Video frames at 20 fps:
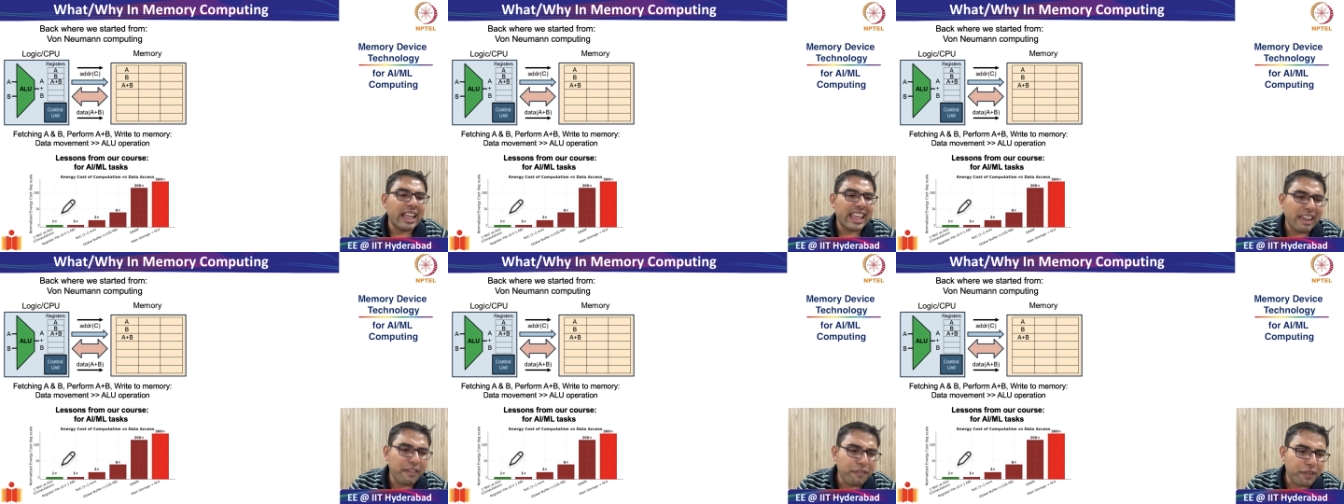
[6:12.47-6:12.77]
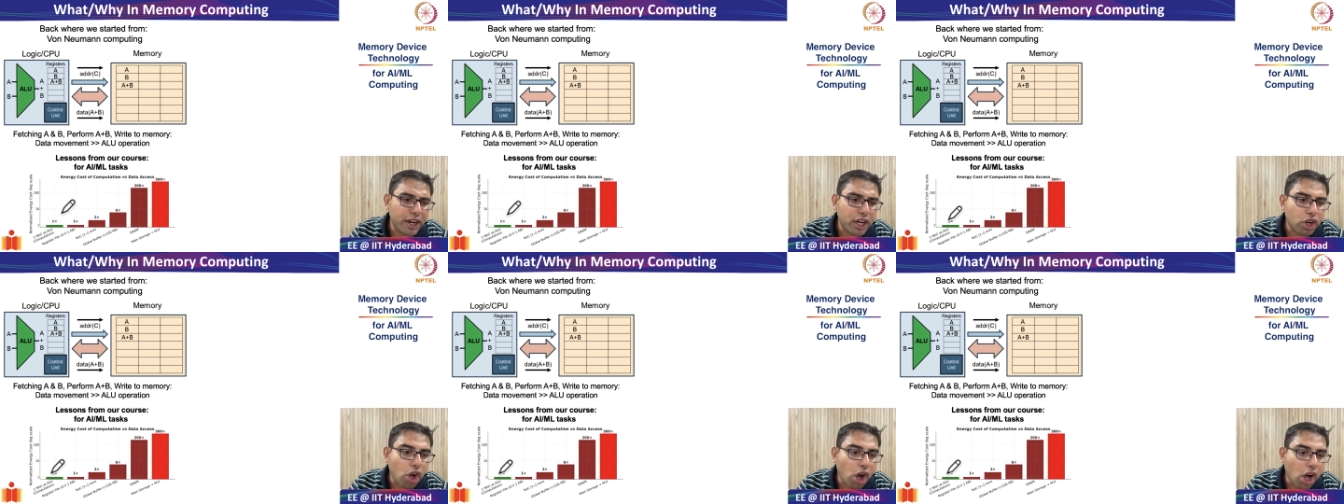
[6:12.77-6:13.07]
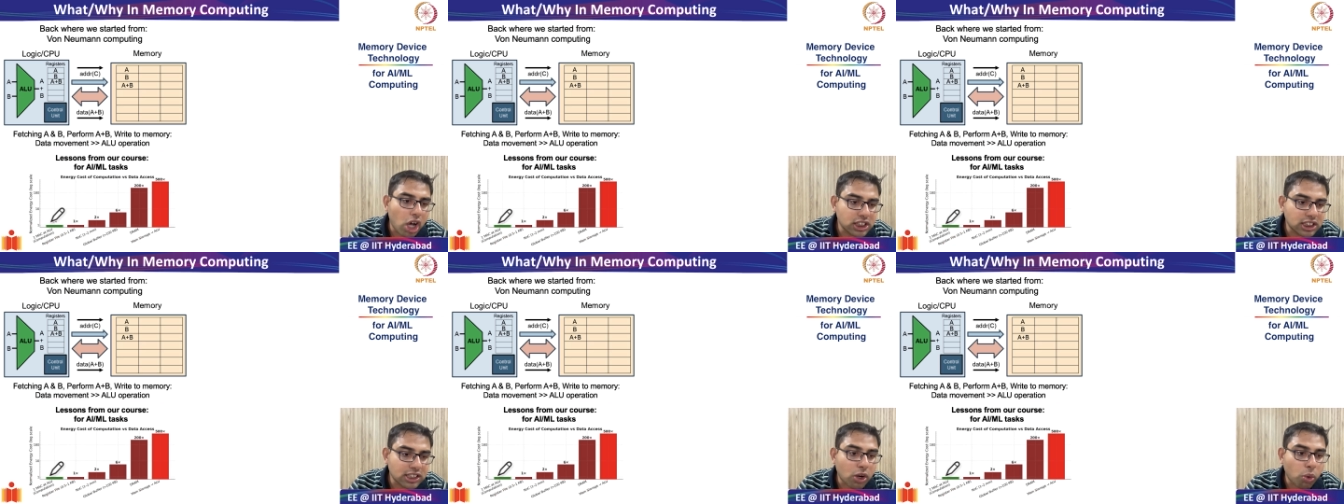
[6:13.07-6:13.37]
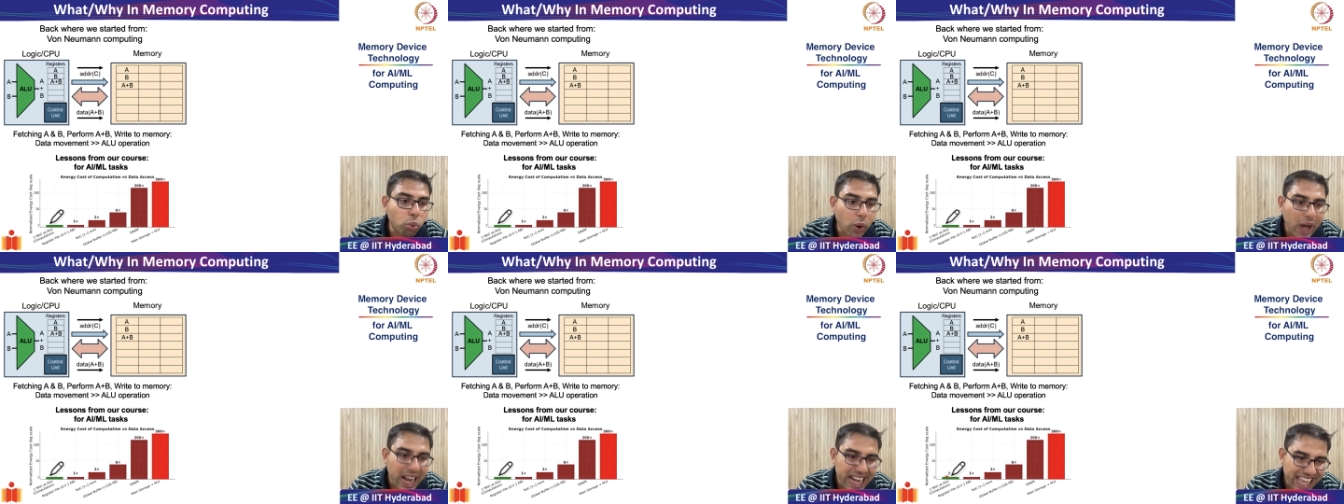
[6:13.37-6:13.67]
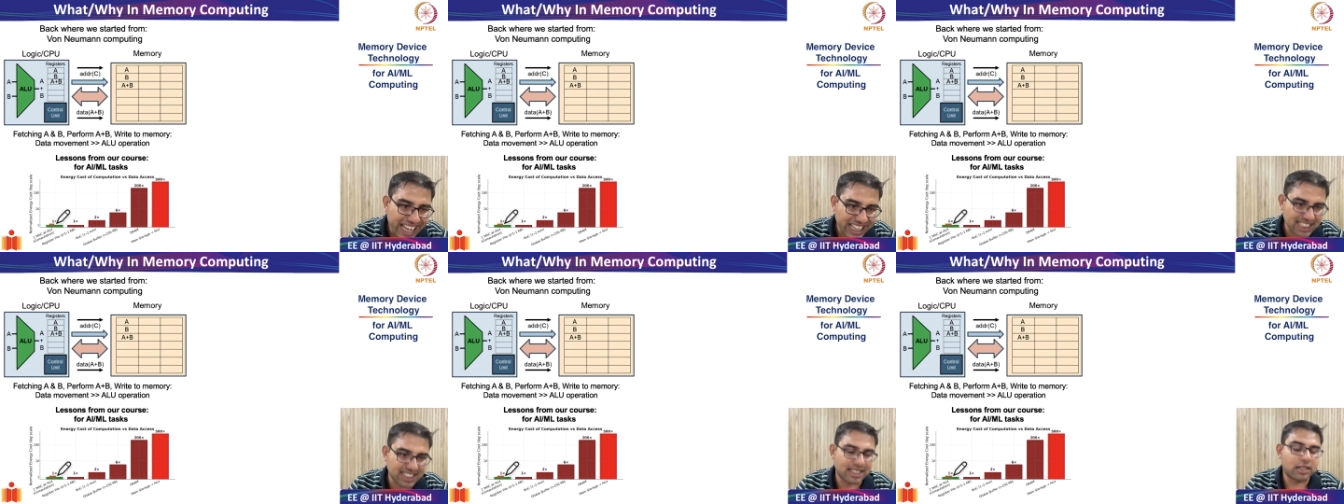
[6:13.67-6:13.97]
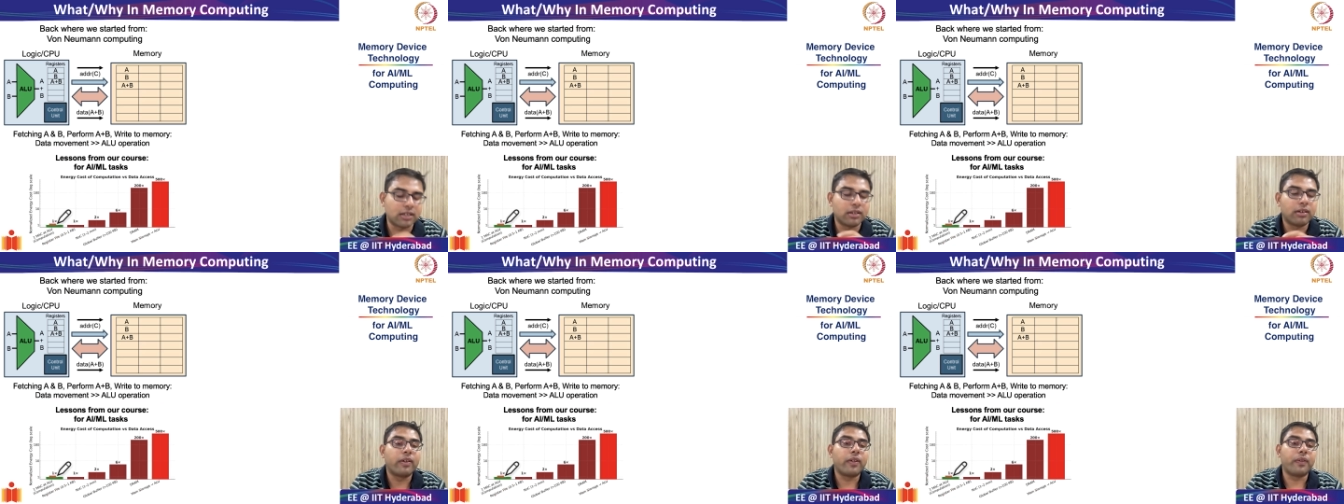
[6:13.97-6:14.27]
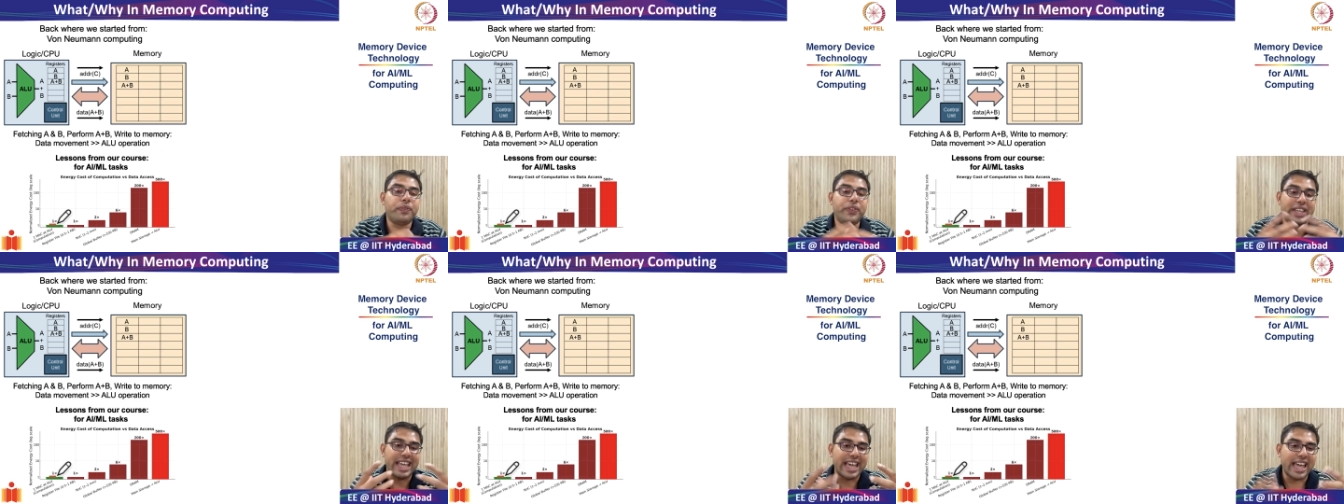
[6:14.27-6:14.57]
if it costs 1x
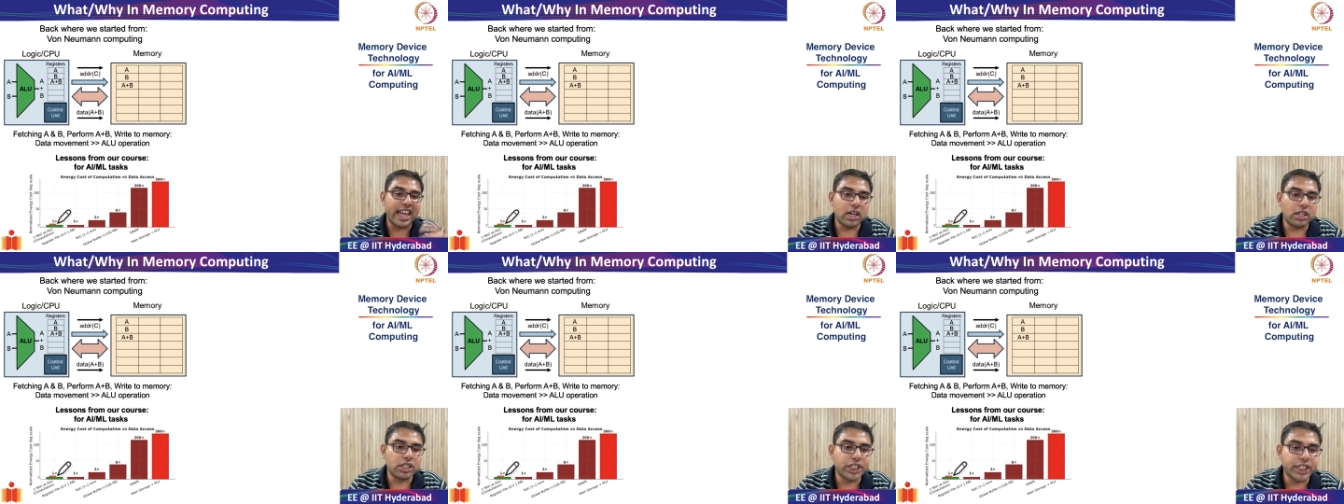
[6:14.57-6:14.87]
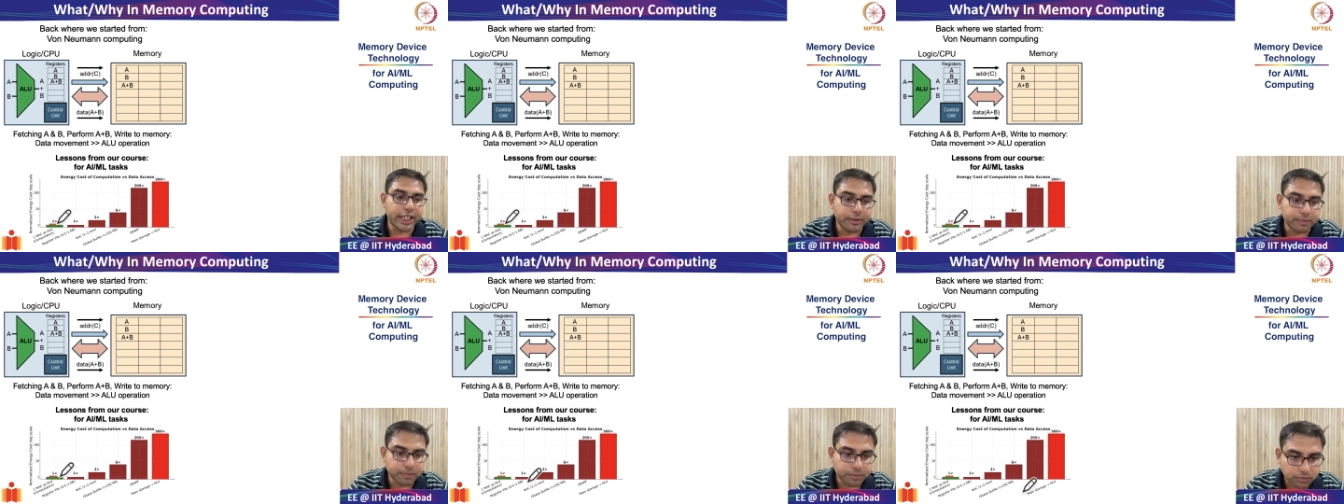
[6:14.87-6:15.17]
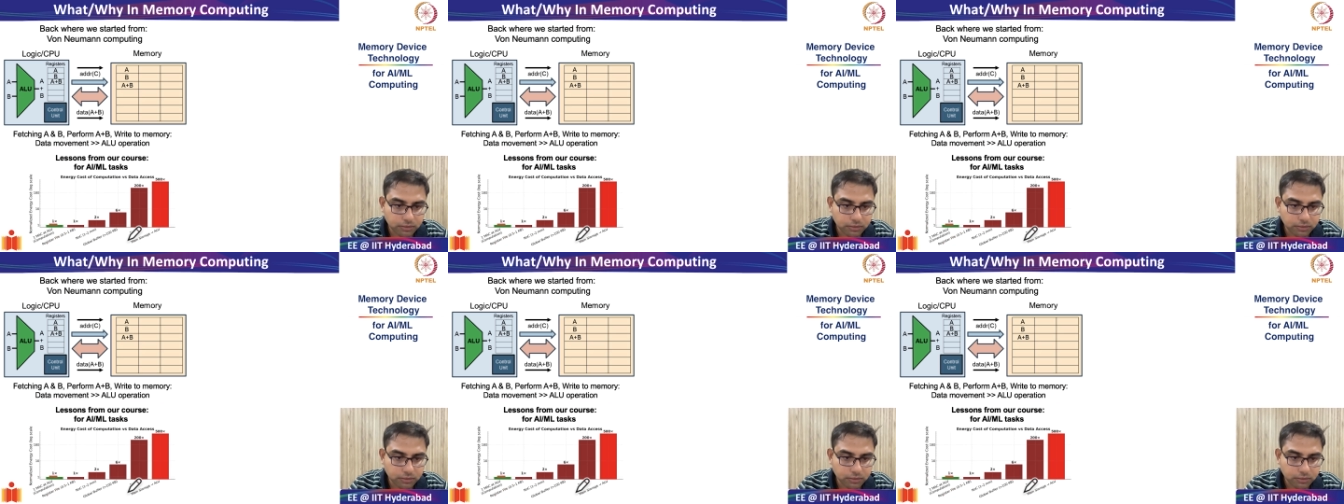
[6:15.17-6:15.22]
the energy,